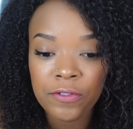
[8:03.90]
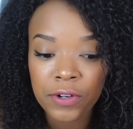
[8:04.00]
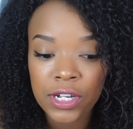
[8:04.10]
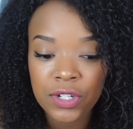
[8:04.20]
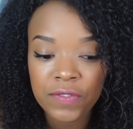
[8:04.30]
the
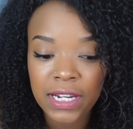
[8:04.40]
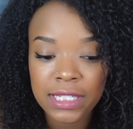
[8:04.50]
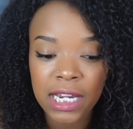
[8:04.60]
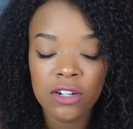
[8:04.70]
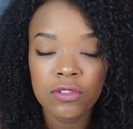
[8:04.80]
fridge, find a
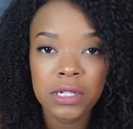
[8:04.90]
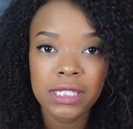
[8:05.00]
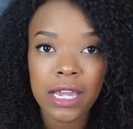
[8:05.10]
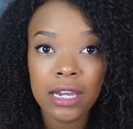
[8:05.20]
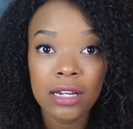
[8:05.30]
styrofoam
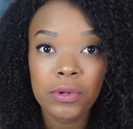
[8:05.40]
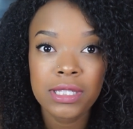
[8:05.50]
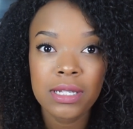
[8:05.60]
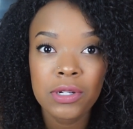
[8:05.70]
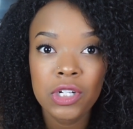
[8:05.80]
container
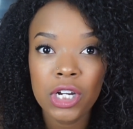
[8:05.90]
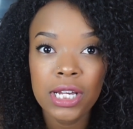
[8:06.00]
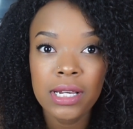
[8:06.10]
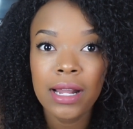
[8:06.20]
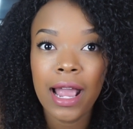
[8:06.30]
with some
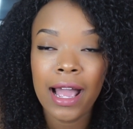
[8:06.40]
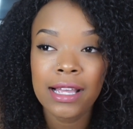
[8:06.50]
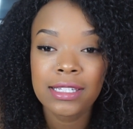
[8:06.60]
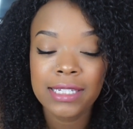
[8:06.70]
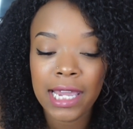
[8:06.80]
good
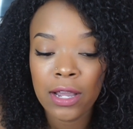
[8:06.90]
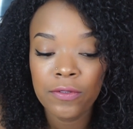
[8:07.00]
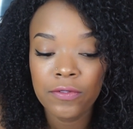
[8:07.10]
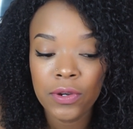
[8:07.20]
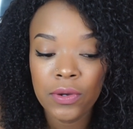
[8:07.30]
ass
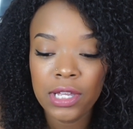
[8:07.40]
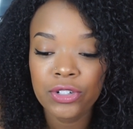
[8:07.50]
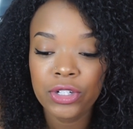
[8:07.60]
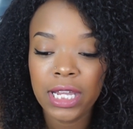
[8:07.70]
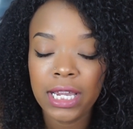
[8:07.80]
takeout food
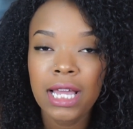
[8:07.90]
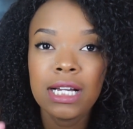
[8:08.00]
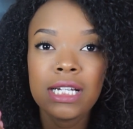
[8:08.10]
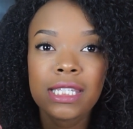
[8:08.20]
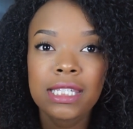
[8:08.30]
and just like
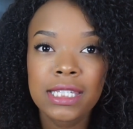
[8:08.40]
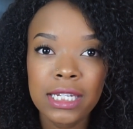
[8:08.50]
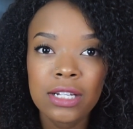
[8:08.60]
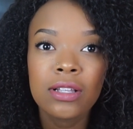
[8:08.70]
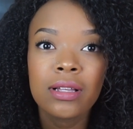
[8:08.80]

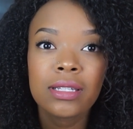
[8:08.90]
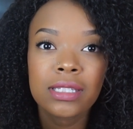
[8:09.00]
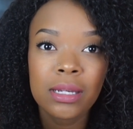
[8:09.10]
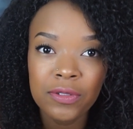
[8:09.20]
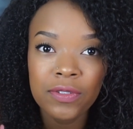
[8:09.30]
steal
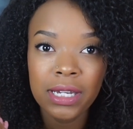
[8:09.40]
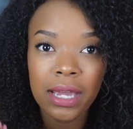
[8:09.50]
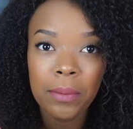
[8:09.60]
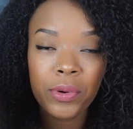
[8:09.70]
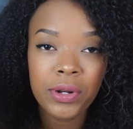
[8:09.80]
some of
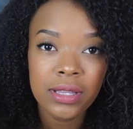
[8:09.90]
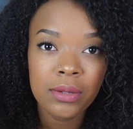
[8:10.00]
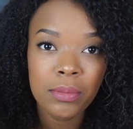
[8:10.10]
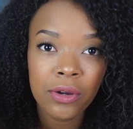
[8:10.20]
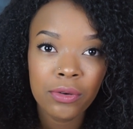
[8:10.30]
it, put it in
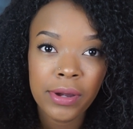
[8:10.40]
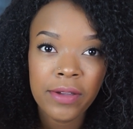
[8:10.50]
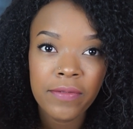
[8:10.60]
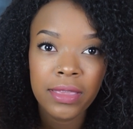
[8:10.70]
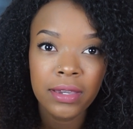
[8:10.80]
the
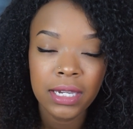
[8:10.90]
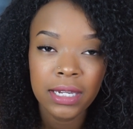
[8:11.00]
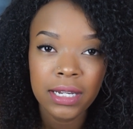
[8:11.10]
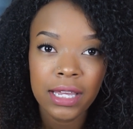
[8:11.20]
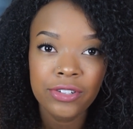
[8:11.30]
microwave and then
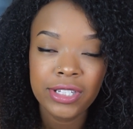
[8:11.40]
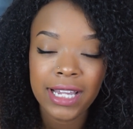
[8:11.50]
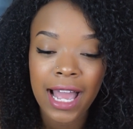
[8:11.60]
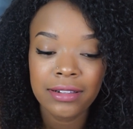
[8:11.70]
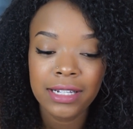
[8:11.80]
eat it and just
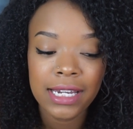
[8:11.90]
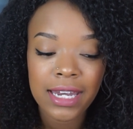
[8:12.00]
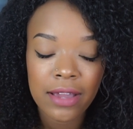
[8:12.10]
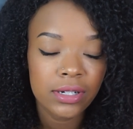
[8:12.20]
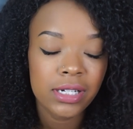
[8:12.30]
like act like I
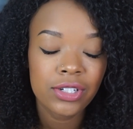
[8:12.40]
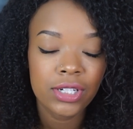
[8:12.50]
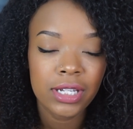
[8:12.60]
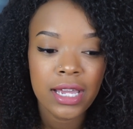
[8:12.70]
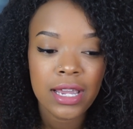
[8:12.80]
never
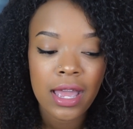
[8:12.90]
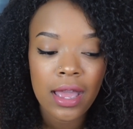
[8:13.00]
touched it. Like,